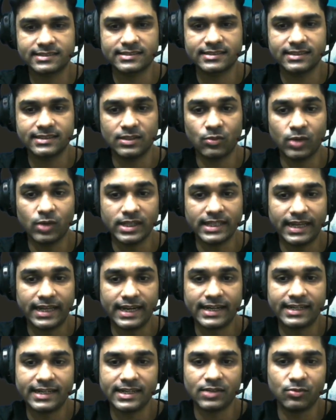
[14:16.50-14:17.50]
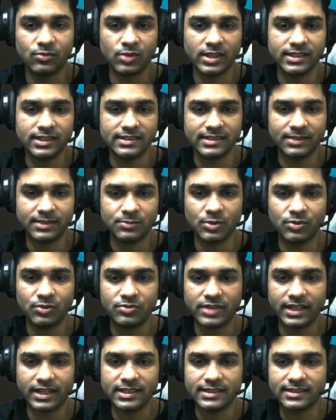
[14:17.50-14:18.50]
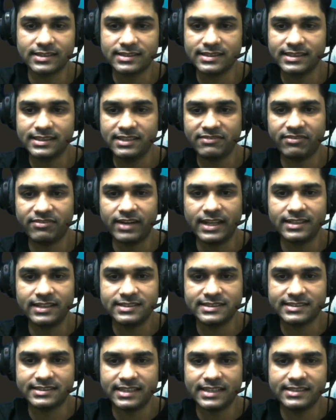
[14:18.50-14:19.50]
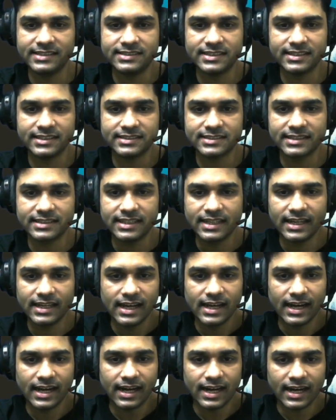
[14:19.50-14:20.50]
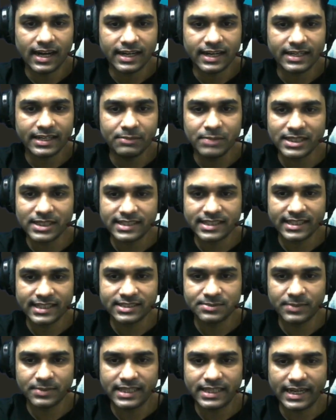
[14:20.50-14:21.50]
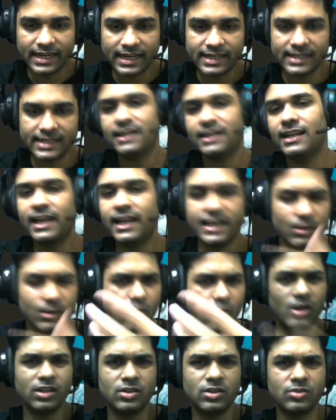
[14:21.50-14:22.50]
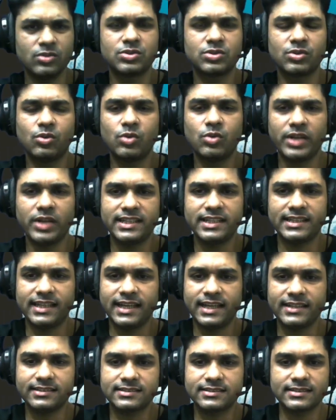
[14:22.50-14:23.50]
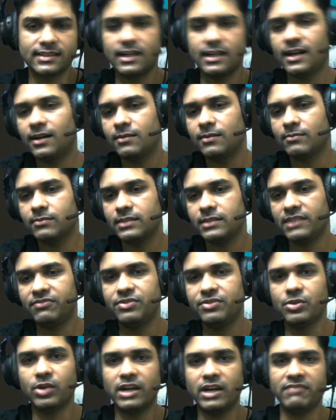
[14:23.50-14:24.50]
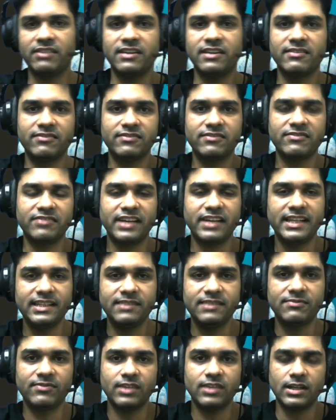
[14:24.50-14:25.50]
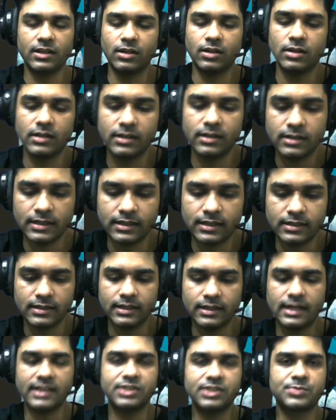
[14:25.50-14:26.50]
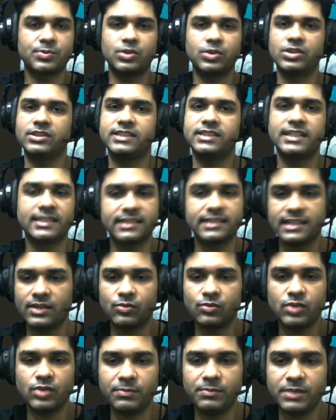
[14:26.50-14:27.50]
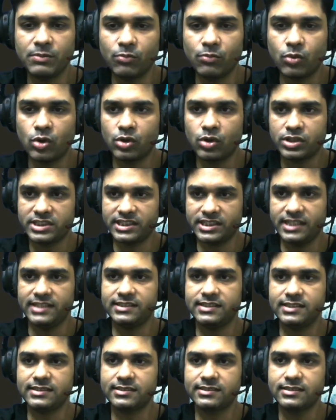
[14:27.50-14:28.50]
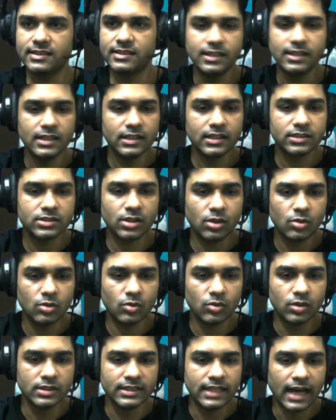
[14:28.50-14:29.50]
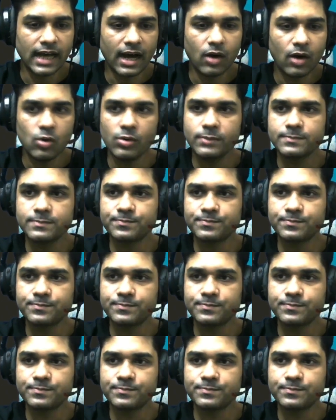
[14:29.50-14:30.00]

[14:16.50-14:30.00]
one added, one removed, and 3 files changes, image has been added, like all those goody things. If you have a very large project, there will be more changes. So now